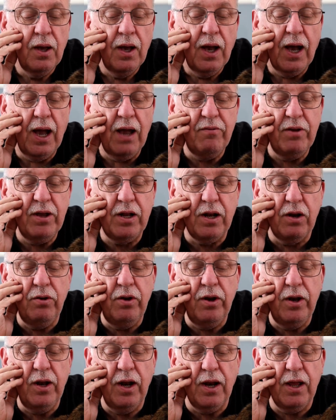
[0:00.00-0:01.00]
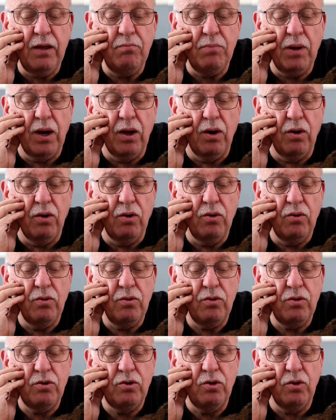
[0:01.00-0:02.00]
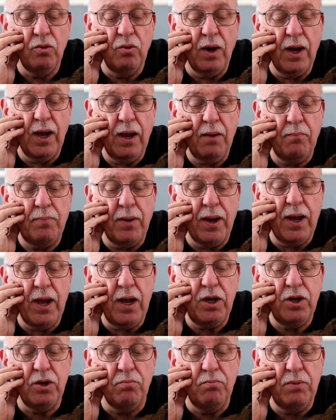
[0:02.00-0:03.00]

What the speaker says: I've included a link below to a page on